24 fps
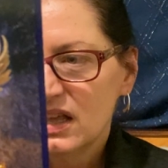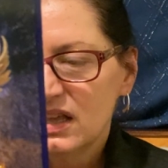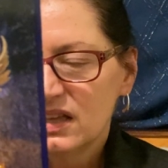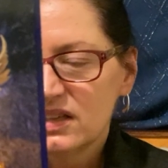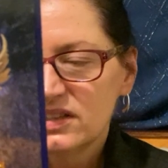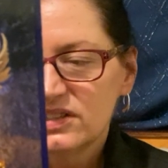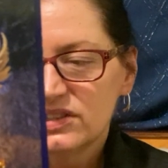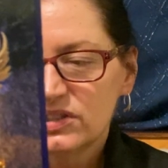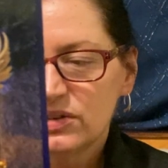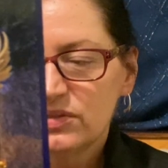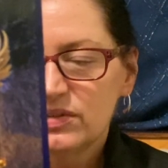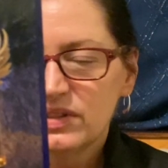
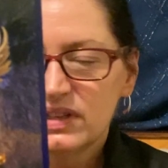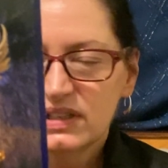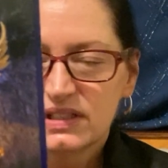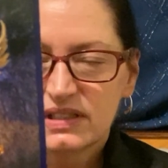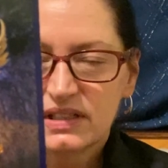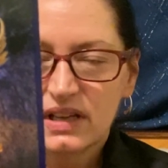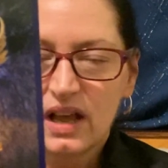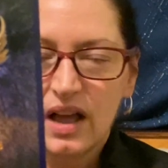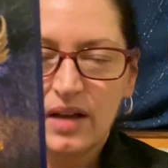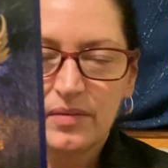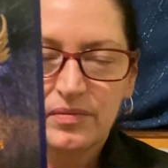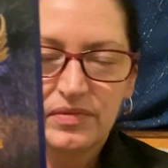So this
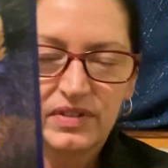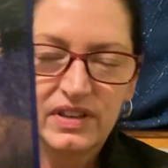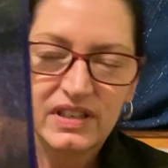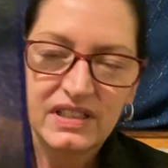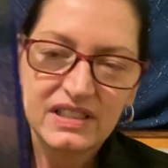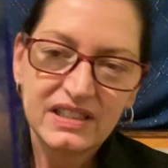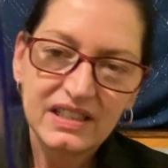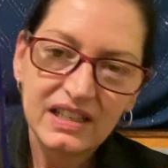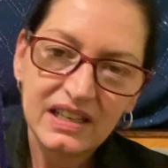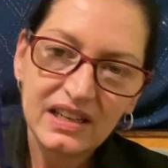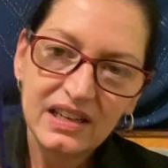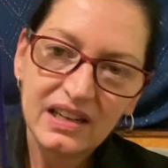
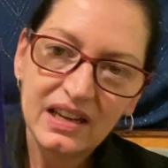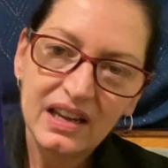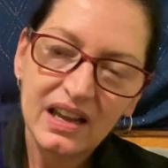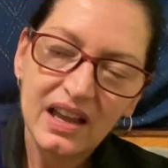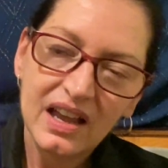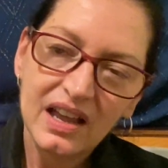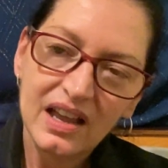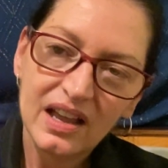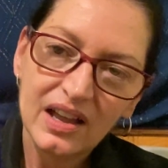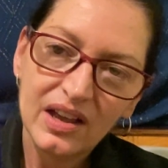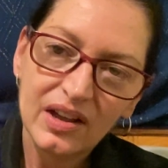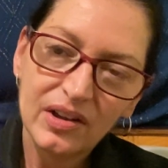obviously
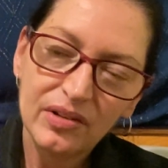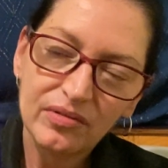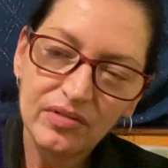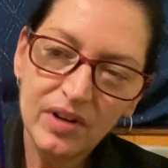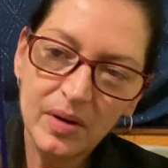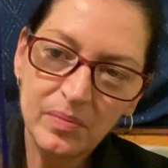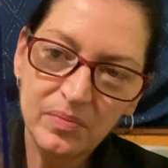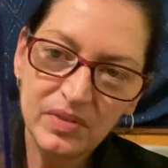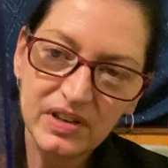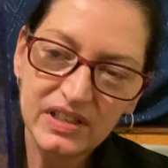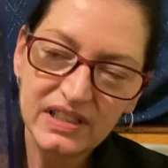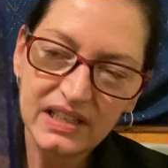
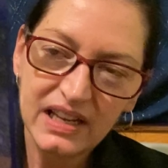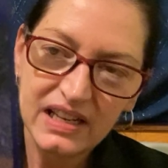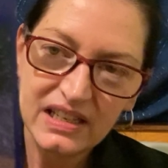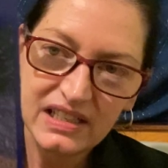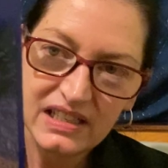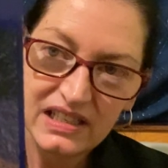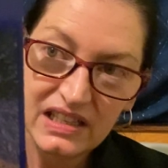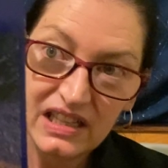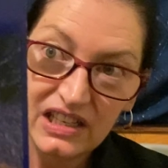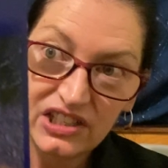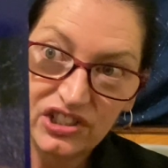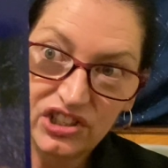represents
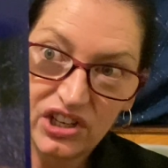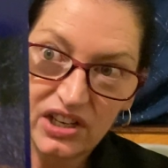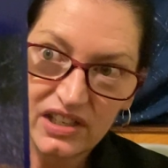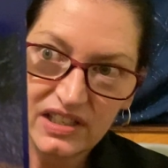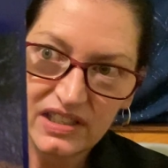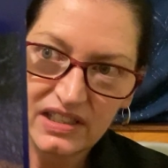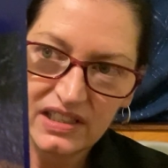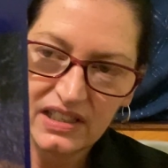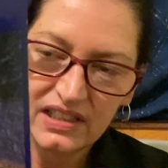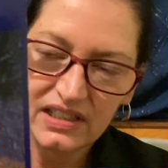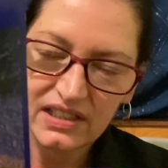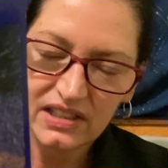the
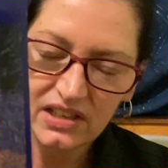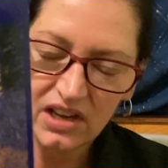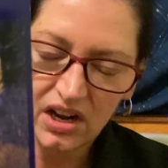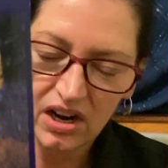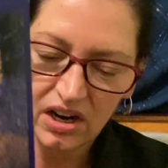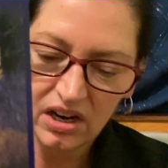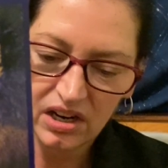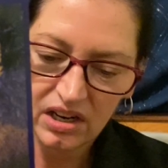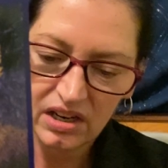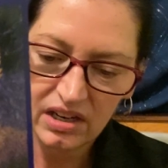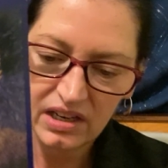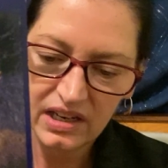Justice
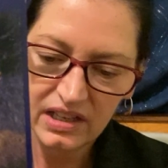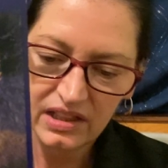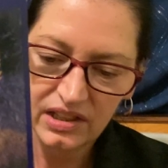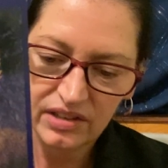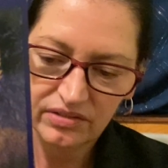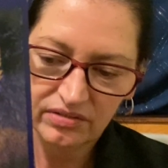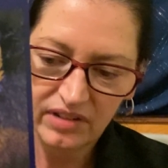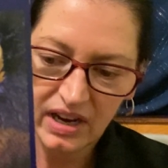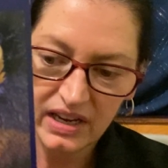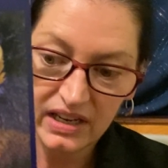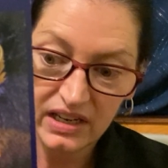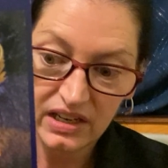card in the
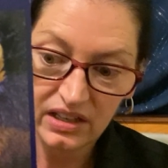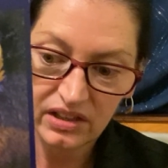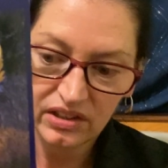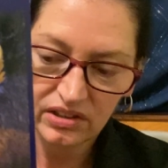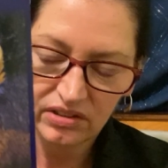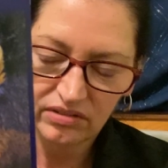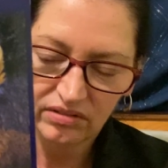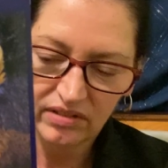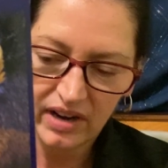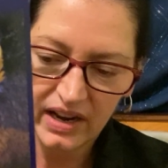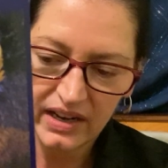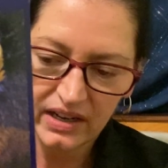regular
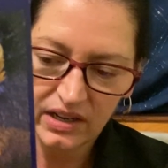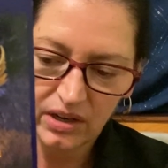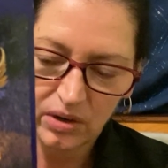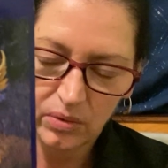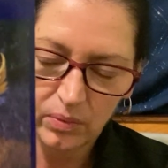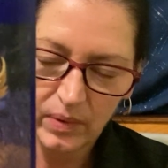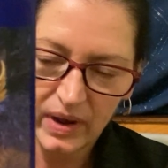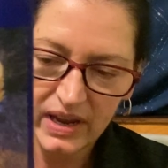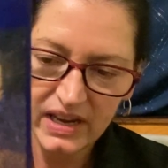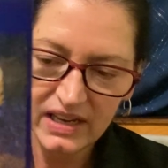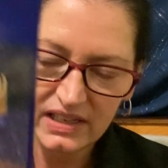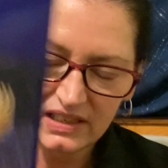
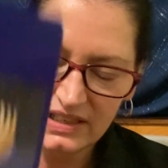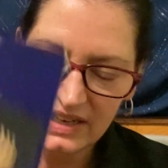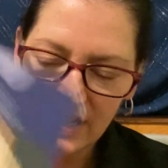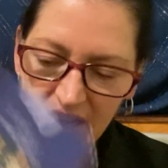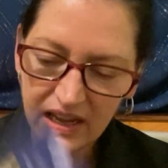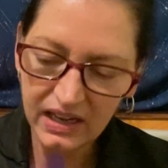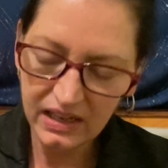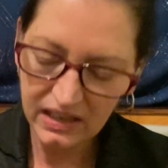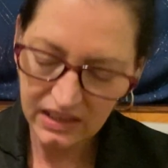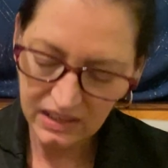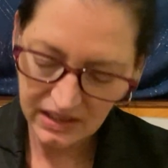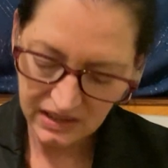Rider-Waite
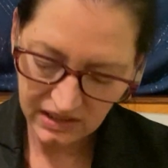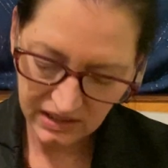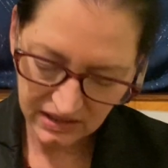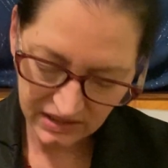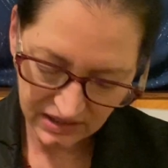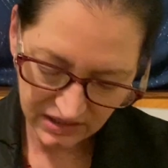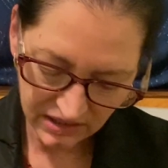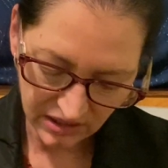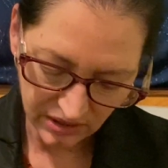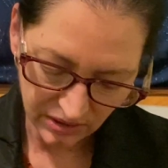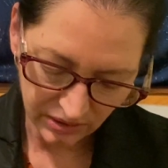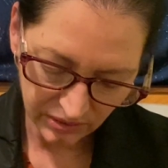deck.
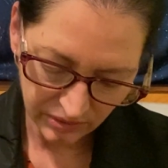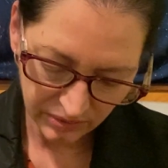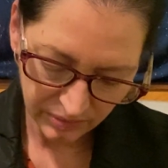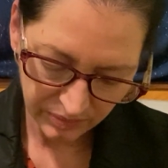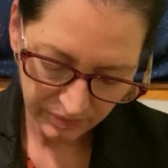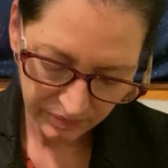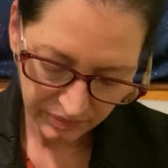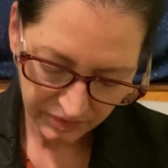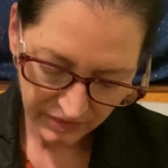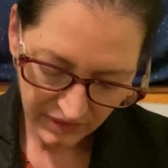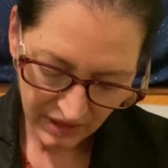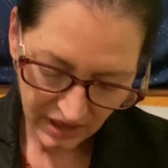So
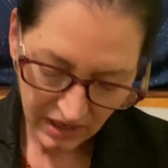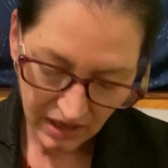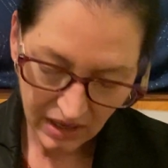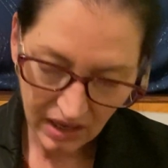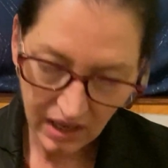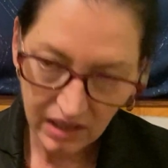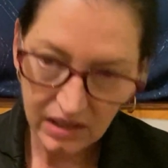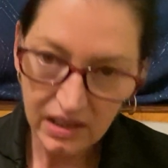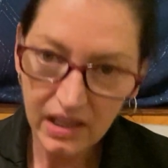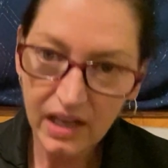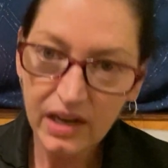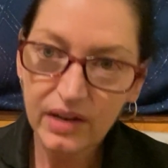a
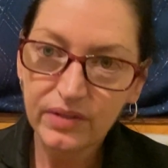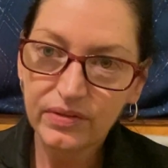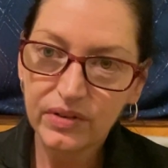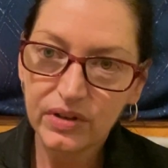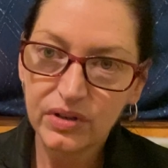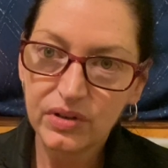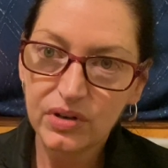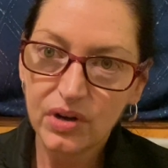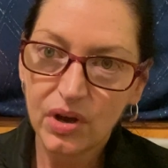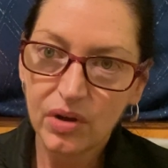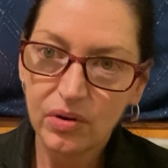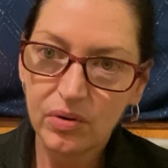lot of you
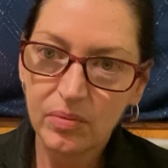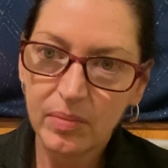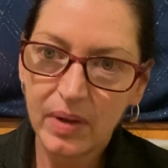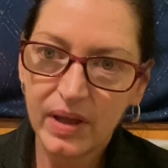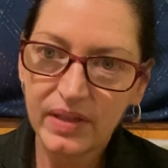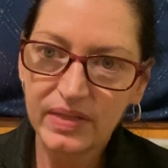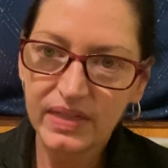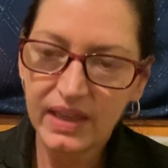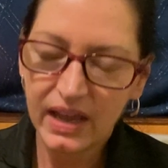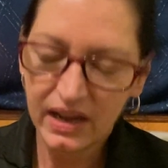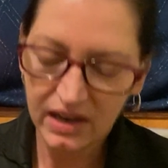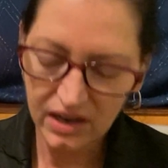know
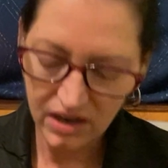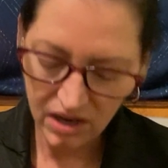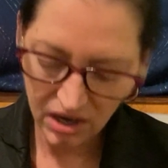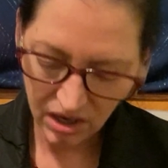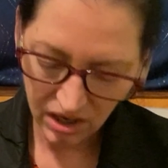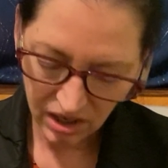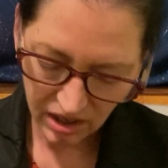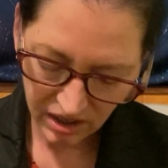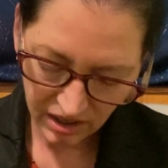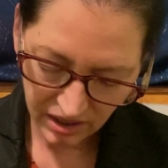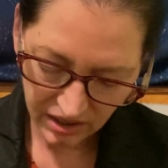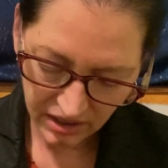about that
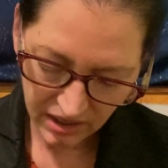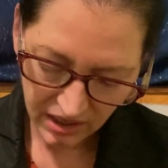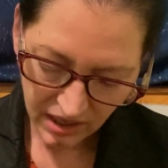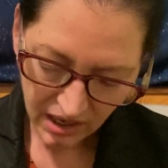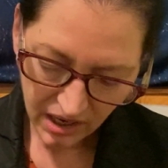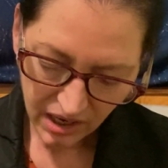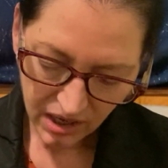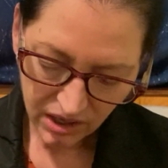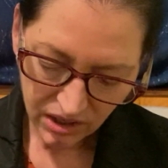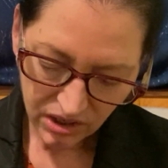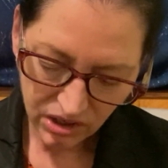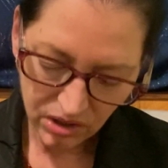card.
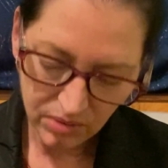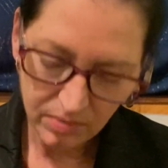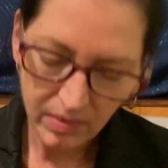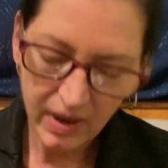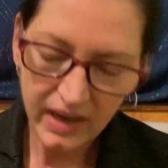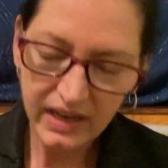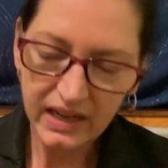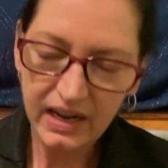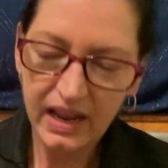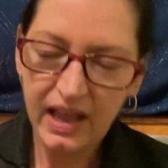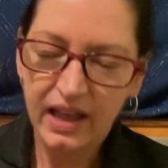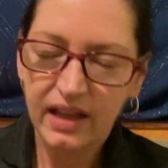You
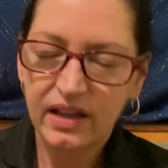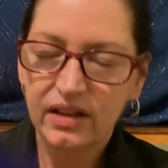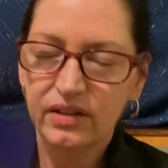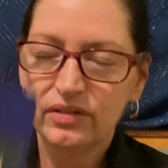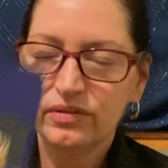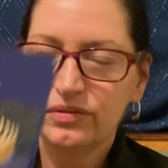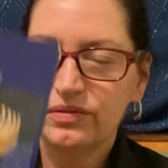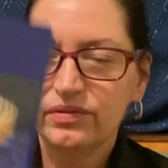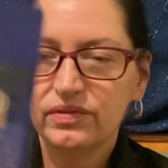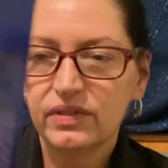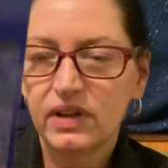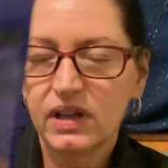might have
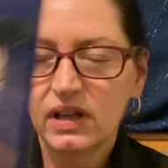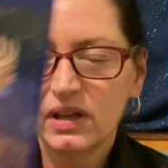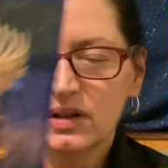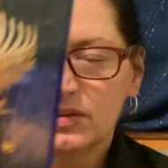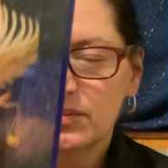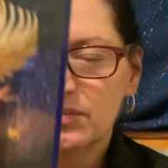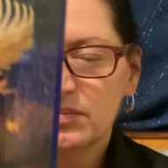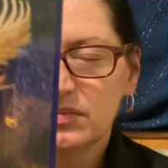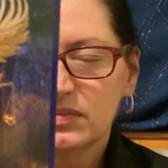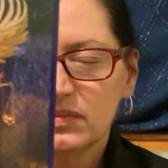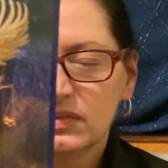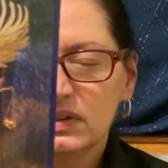
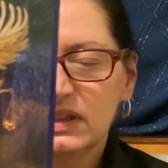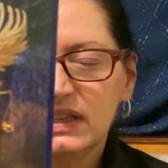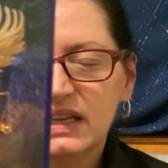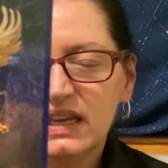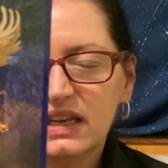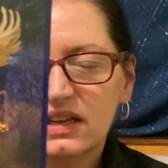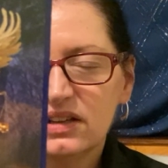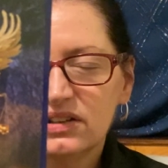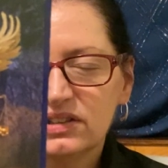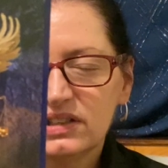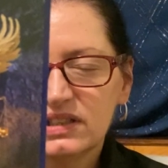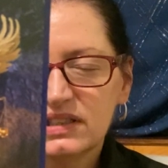
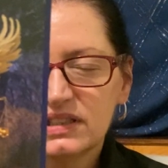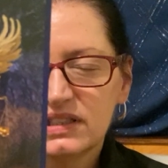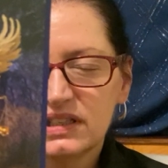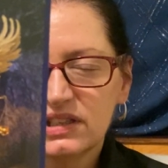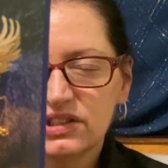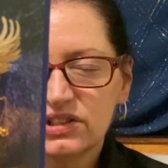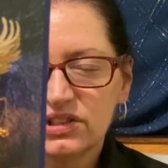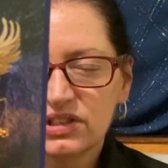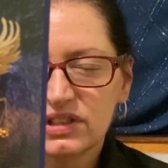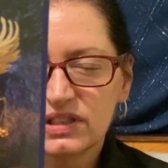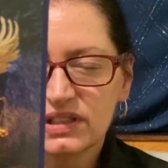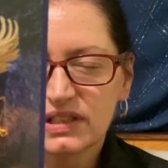legal
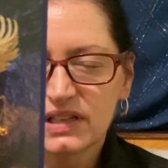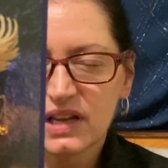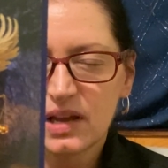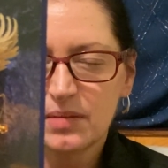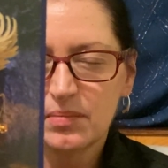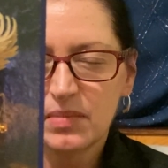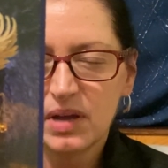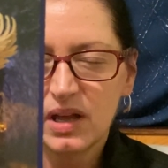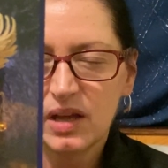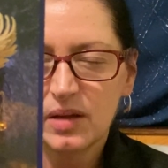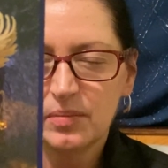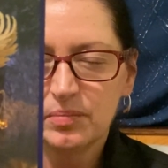decisions come
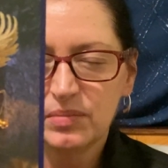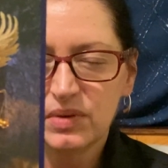up.